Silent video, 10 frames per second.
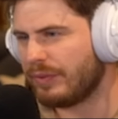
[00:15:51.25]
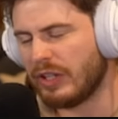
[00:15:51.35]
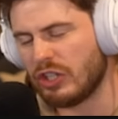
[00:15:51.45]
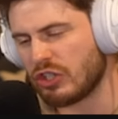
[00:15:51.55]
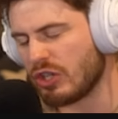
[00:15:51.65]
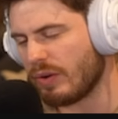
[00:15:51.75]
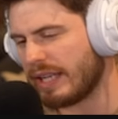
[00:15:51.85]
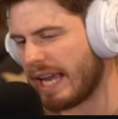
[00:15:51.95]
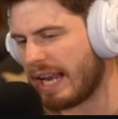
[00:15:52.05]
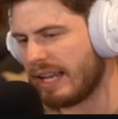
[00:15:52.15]
You just don't
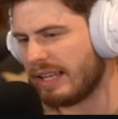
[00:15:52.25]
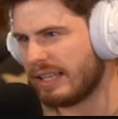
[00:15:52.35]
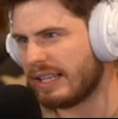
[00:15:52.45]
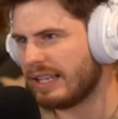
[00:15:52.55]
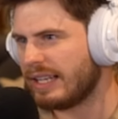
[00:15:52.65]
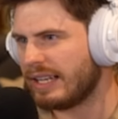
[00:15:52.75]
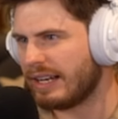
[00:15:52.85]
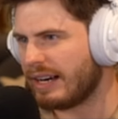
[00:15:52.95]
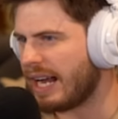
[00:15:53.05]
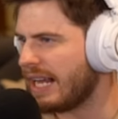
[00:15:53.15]
get it. All
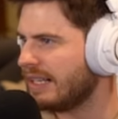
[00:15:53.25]
right?